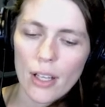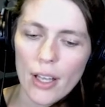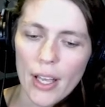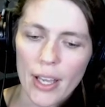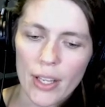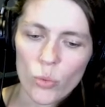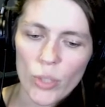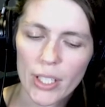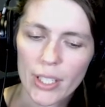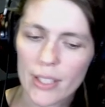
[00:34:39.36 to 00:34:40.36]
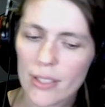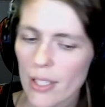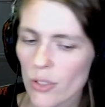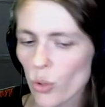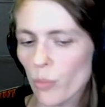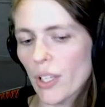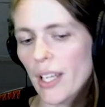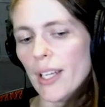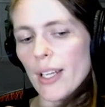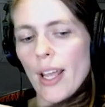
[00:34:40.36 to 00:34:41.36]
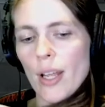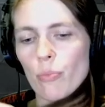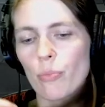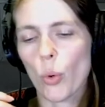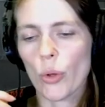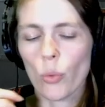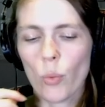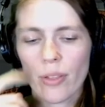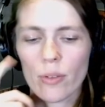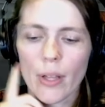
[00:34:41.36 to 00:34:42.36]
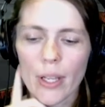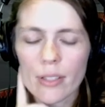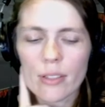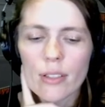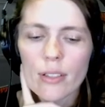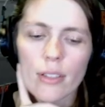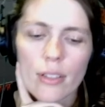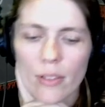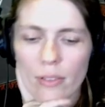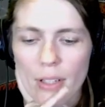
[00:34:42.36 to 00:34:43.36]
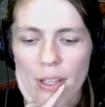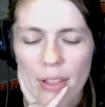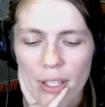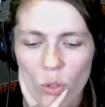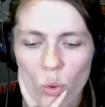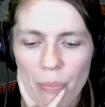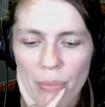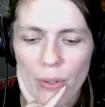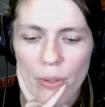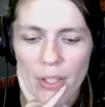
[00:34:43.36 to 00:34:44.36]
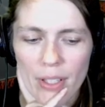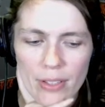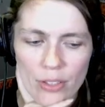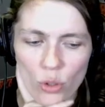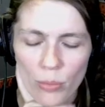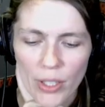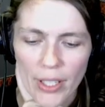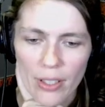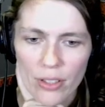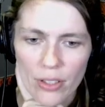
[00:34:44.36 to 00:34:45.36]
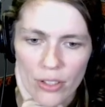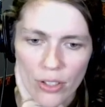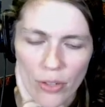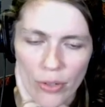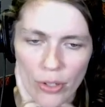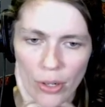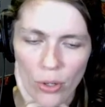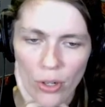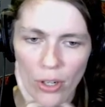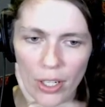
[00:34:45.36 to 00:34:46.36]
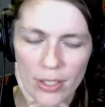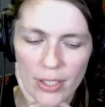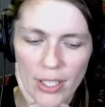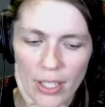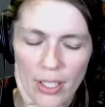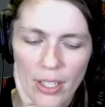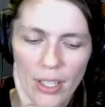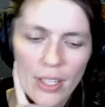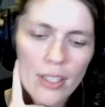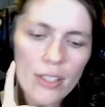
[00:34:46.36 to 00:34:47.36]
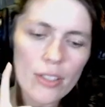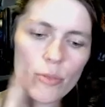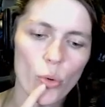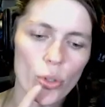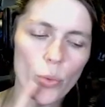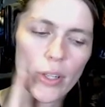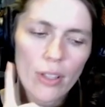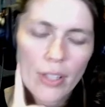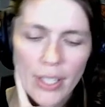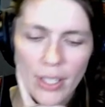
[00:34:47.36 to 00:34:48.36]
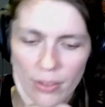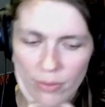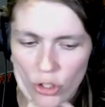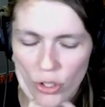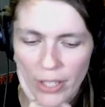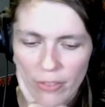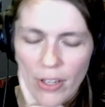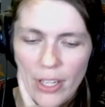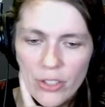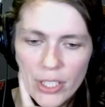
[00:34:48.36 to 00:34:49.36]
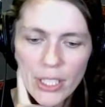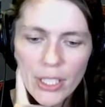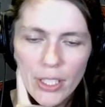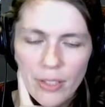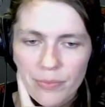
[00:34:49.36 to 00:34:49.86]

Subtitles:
And we can Ancestral Blade and board the Weatherlight. And then equip the Ancestral Blade to the Dreadhorde Arcanist to get in and board the Weatherlight again. To try and find our Saheeli.